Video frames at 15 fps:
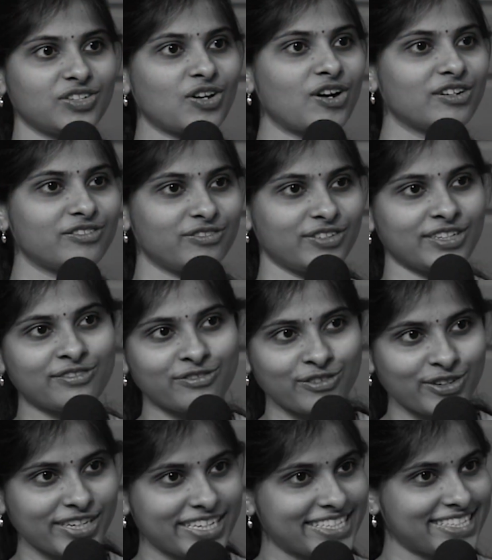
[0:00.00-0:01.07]
not fit
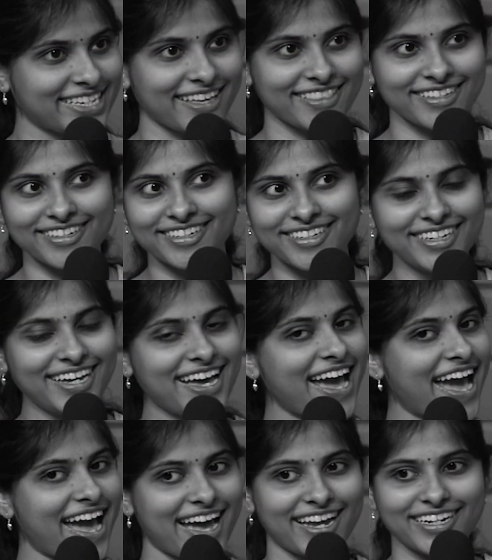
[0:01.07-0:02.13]
for each other
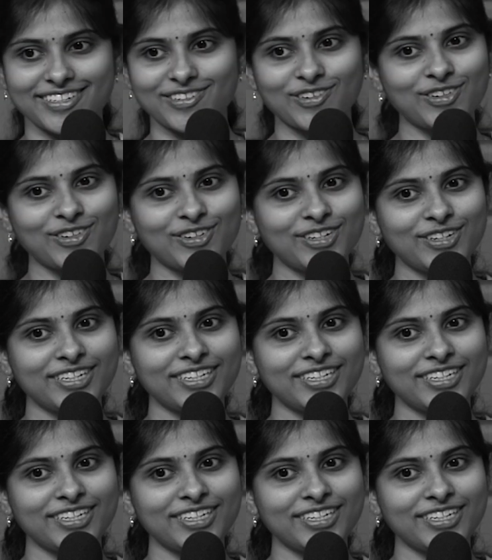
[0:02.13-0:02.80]
at all.